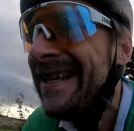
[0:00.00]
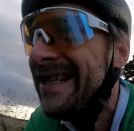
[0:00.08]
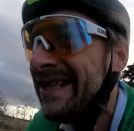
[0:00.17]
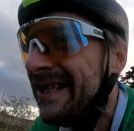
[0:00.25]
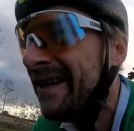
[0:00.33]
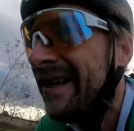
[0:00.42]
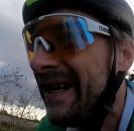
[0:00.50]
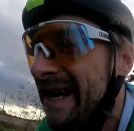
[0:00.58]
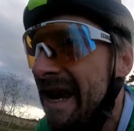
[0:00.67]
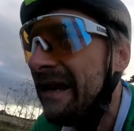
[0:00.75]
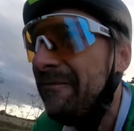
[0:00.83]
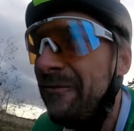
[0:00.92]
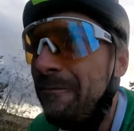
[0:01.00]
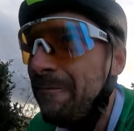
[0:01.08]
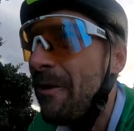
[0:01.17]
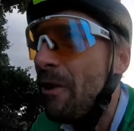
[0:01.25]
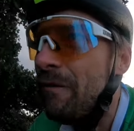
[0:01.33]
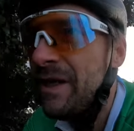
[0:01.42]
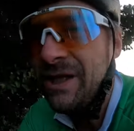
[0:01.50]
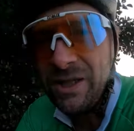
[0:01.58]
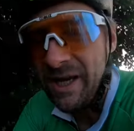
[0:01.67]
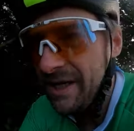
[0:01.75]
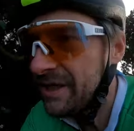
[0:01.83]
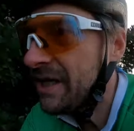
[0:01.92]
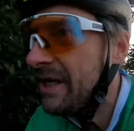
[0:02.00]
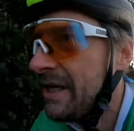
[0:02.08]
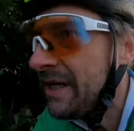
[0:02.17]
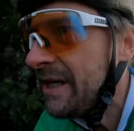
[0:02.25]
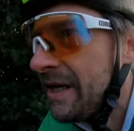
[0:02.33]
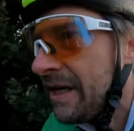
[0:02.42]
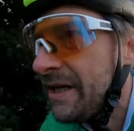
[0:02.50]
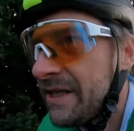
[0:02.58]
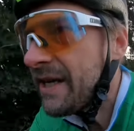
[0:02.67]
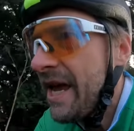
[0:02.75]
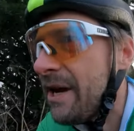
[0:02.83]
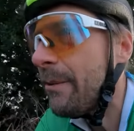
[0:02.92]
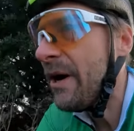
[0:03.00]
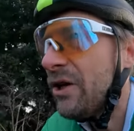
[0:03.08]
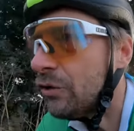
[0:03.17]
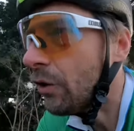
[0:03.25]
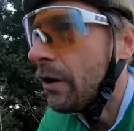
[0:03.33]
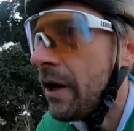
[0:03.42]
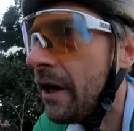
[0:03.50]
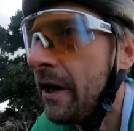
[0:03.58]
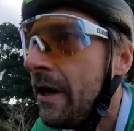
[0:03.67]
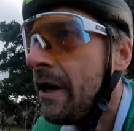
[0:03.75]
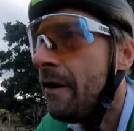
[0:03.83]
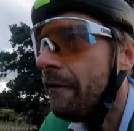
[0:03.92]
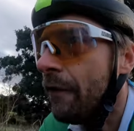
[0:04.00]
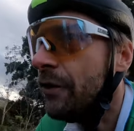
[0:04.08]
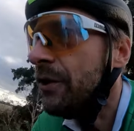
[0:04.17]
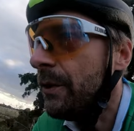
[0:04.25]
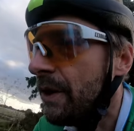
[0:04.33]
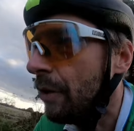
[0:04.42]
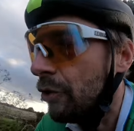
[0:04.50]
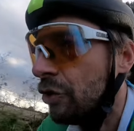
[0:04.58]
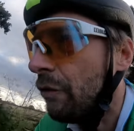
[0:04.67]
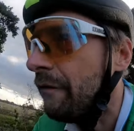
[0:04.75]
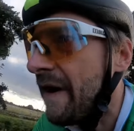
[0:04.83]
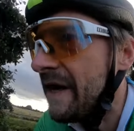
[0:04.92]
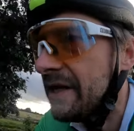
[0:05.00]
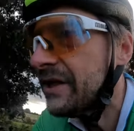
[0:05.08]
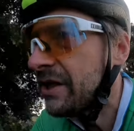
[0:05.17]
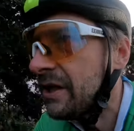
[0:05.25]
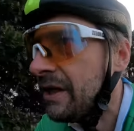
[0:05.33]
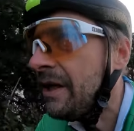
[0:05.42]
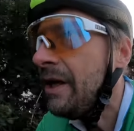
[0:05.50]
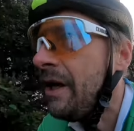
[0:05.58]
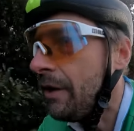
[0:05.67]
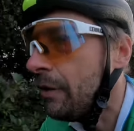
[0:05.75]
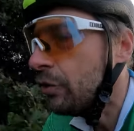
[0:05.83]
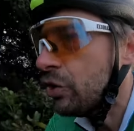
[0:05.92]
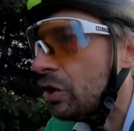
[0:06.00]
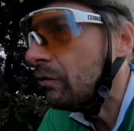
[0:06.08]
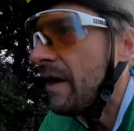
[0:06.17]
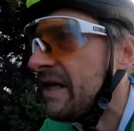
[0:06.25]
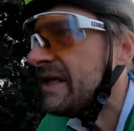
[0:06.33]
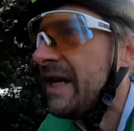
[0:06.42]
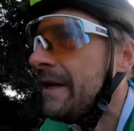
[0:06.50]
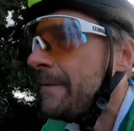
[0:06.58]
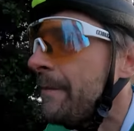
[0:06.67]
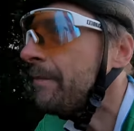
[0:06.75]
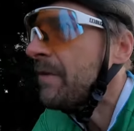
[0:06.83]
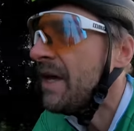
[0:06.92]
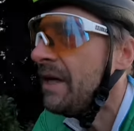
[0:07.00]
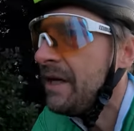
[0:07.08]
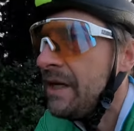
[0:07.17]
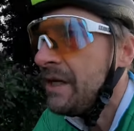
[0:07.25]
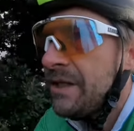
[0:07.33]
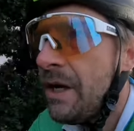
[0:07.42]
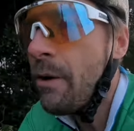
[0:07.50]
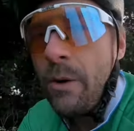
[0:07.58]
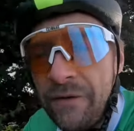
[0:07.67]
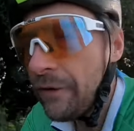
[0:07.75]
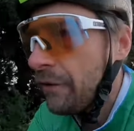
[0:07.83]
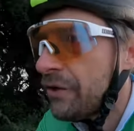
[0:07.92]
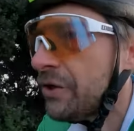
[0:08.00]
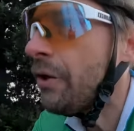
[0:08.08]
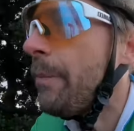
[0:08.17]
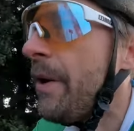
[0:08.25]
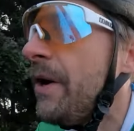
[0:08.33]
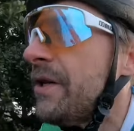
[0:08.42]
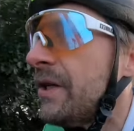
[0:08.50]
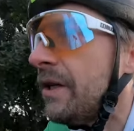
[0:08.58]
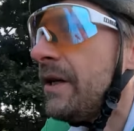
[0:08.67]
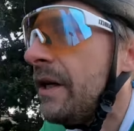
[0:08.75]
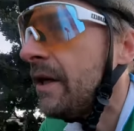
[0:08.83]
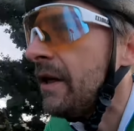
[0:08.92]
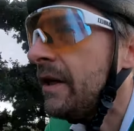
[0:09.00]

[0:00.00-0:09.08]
certainly in more recent years, is a gateway drug for doing ultra events and ultra racing. So if you're the sort of person